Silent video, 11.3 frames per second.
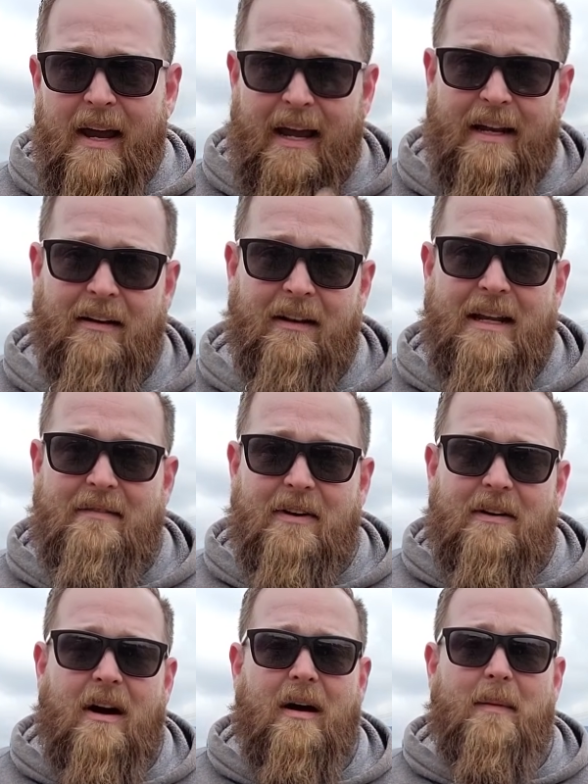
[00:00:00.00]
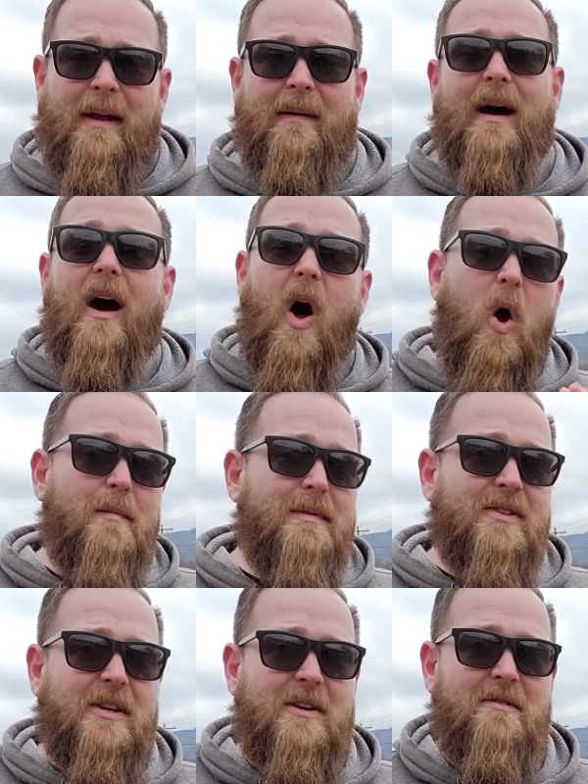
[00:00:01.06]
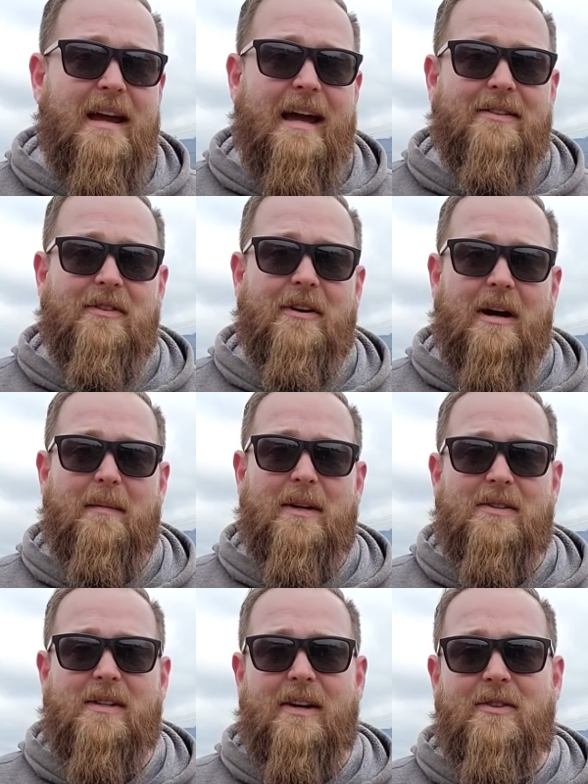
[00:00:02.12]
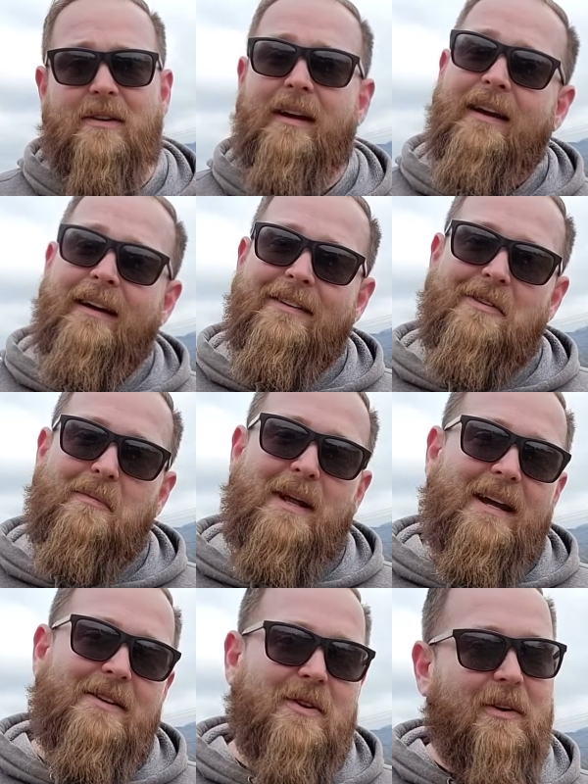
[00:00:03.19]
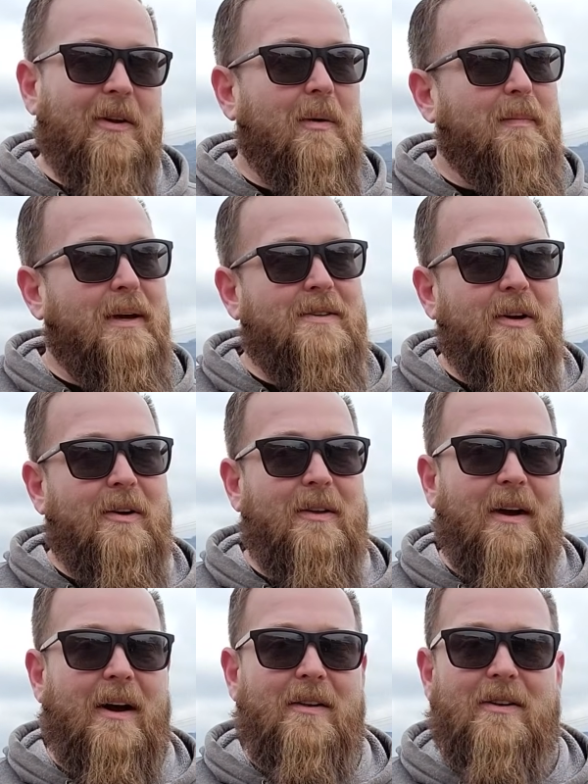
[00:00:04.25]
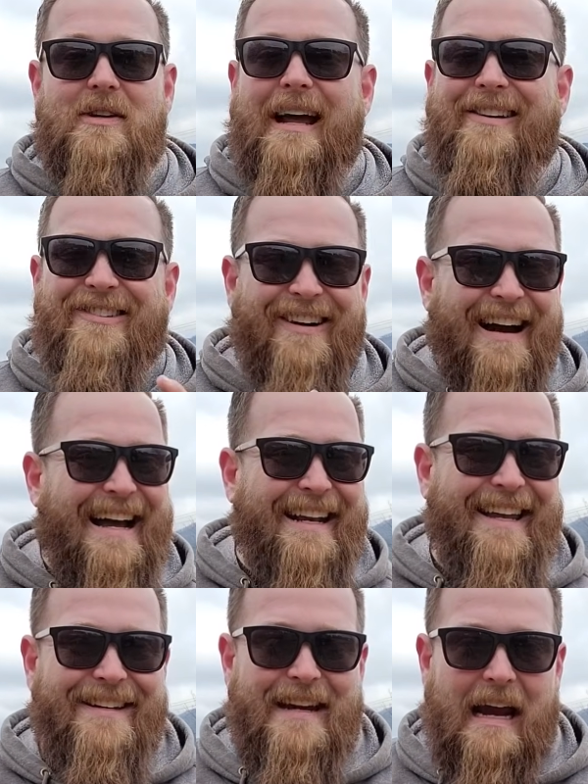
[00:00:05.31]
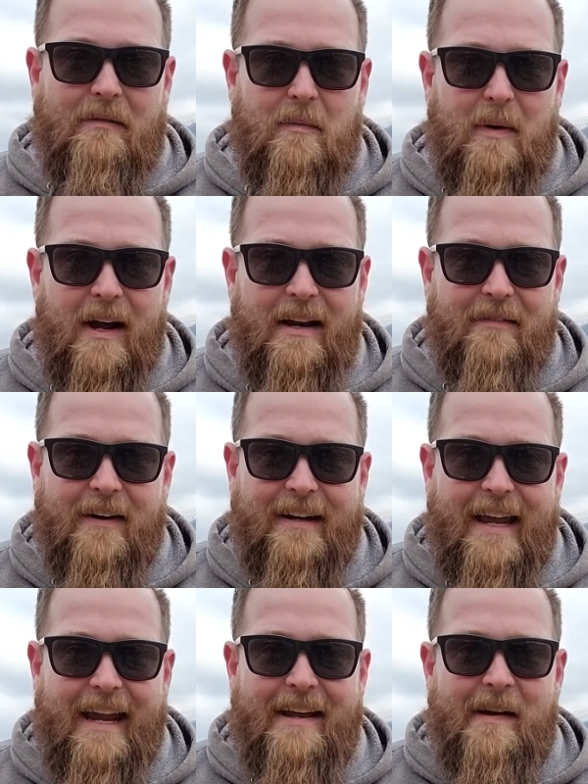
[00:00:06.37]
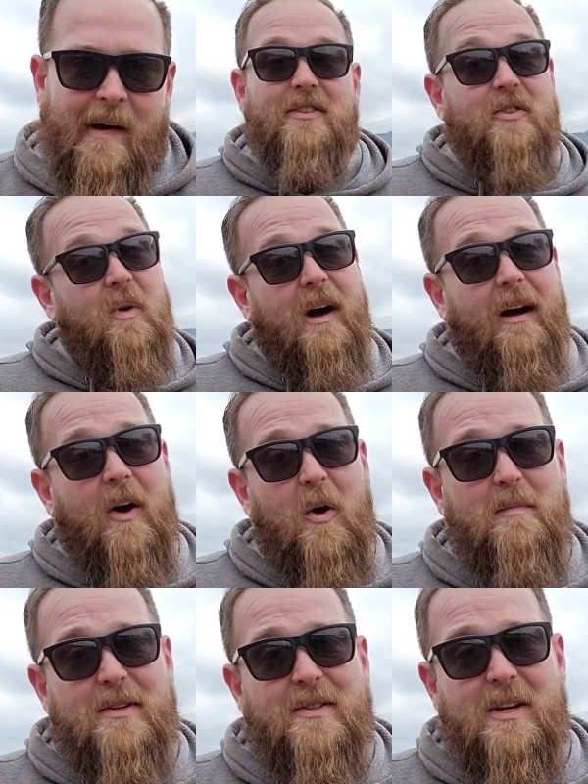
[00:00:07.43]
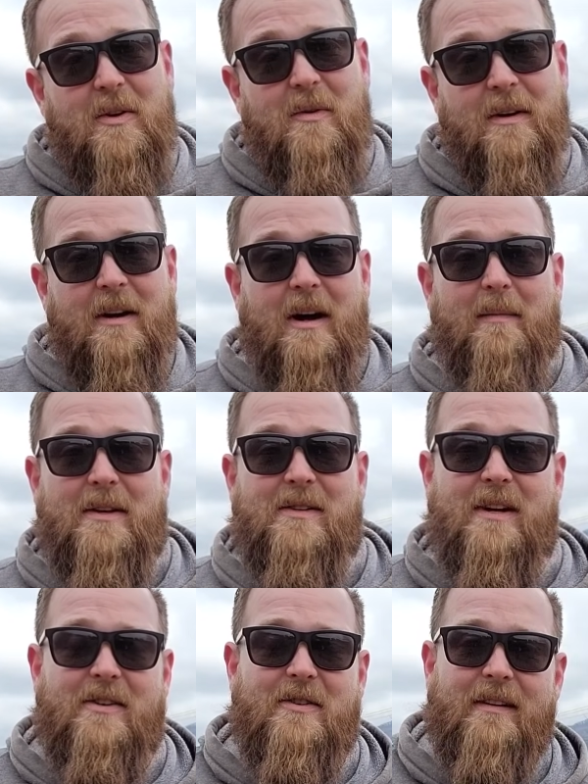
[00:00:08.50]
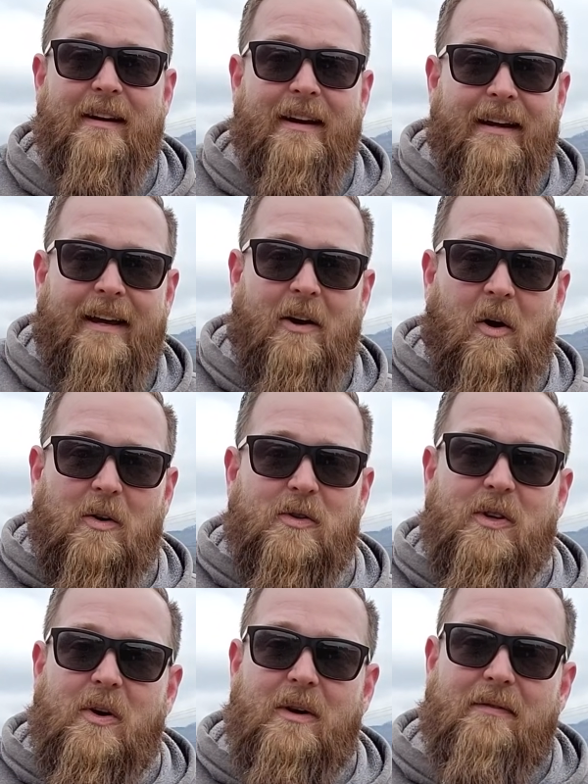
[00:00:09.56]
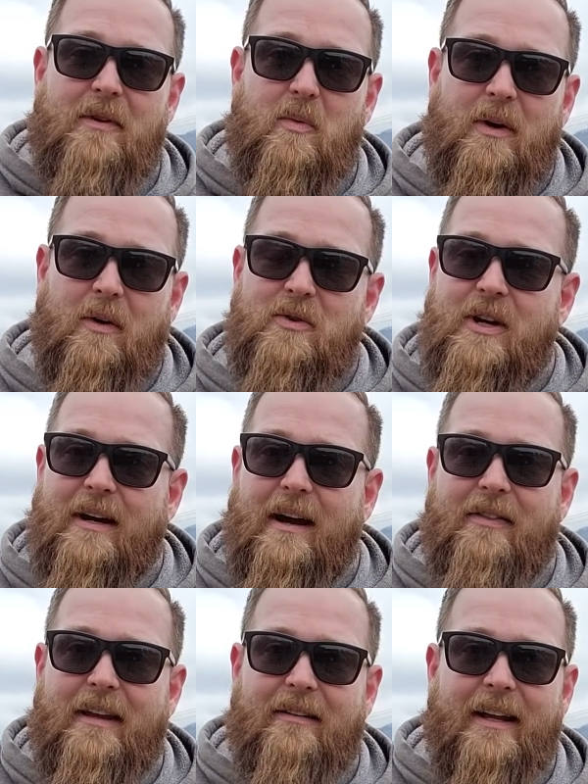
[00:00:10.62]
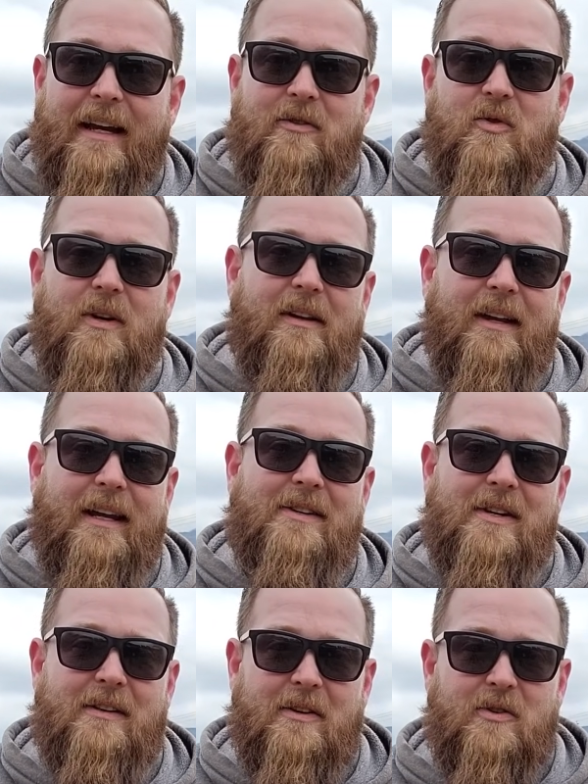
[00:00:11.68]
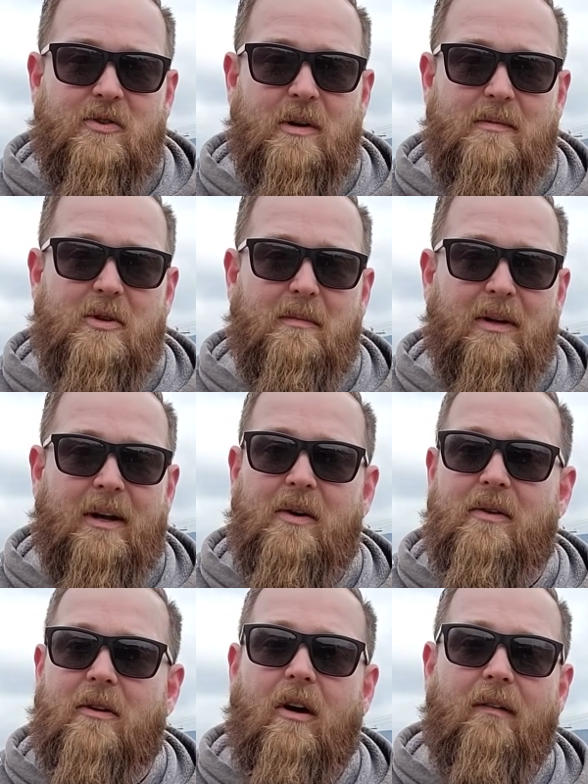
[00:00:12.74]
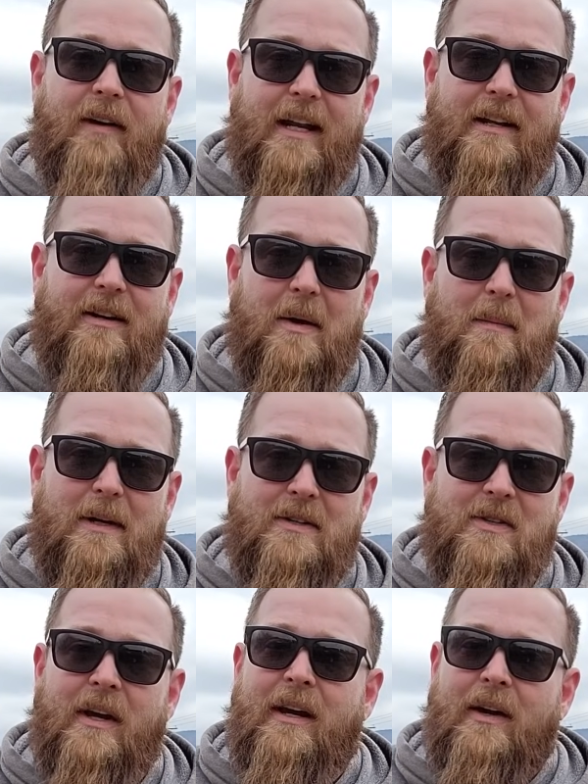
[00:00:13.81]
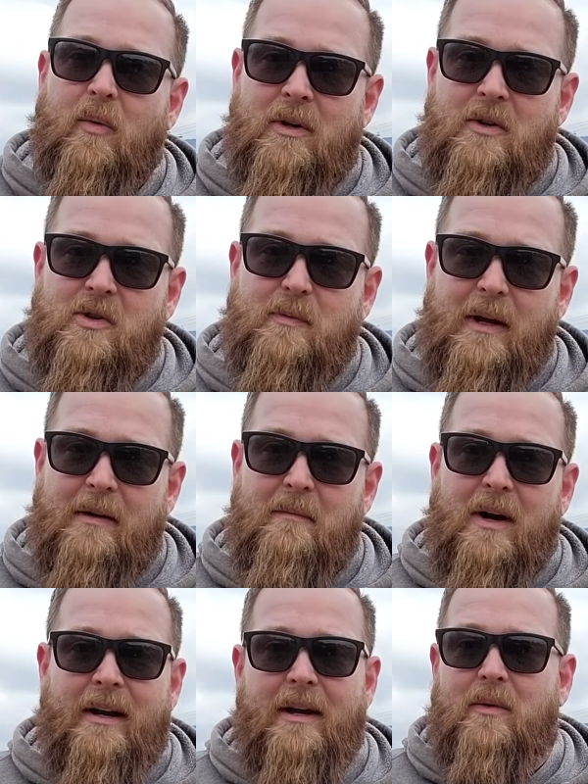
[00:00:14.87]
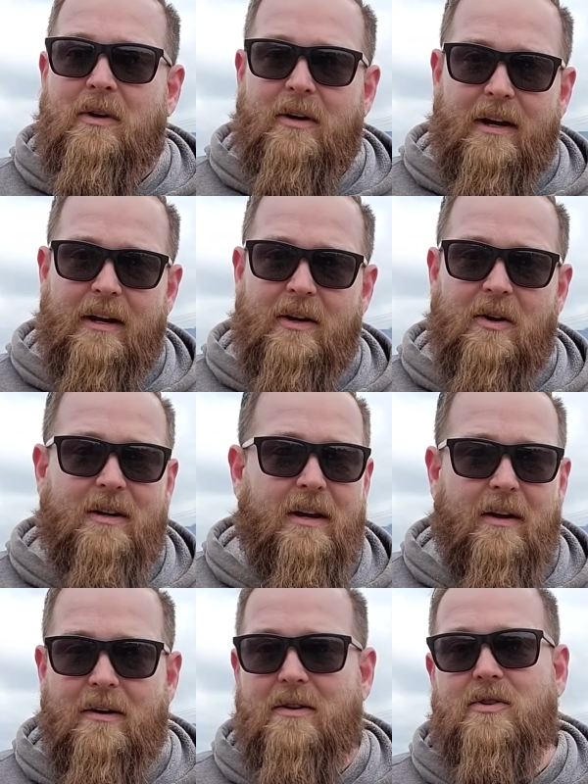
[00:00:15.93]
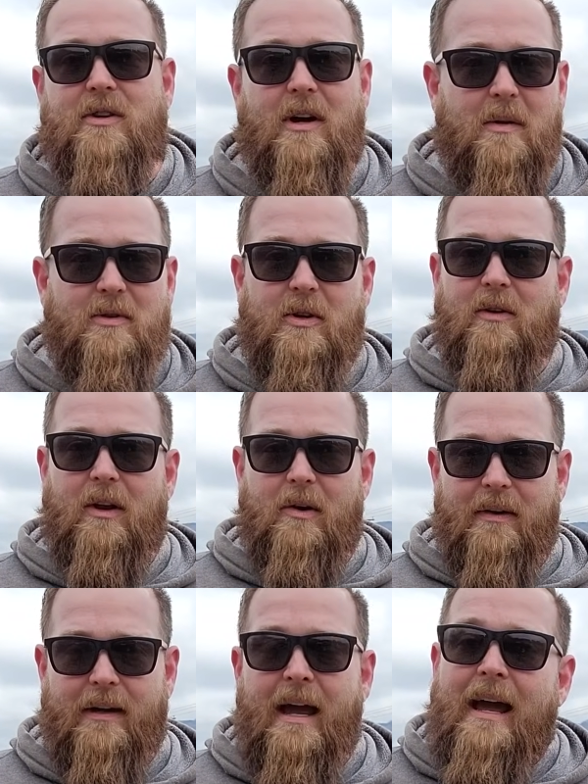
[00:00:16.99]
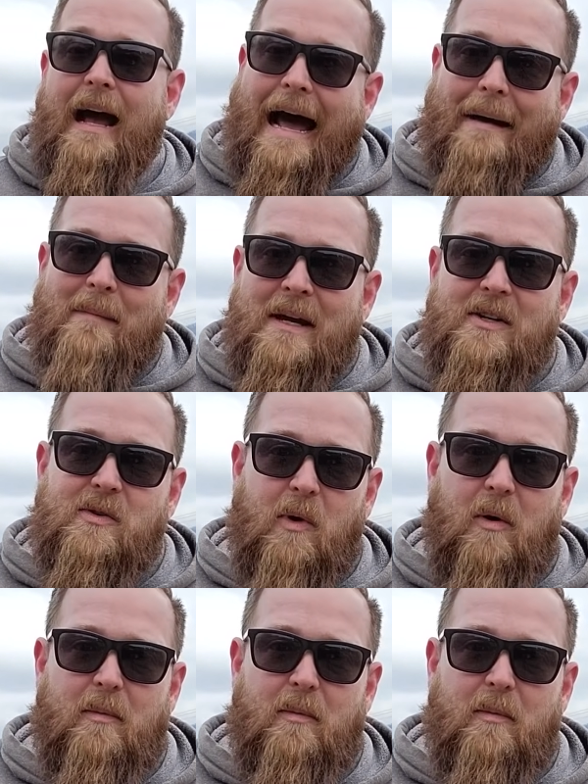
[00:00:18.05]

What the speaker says: and leave a comment. I hope to see you guys in the comment section. Some days are a little busier than others. I try to get to everybody if I can, so I hope to see you in the comment section. And also, if you will, check out the Linktree links in the description below. They're all vetted companies. When you spend money, when you're getting your gear, your scopes, your clothing, I make a small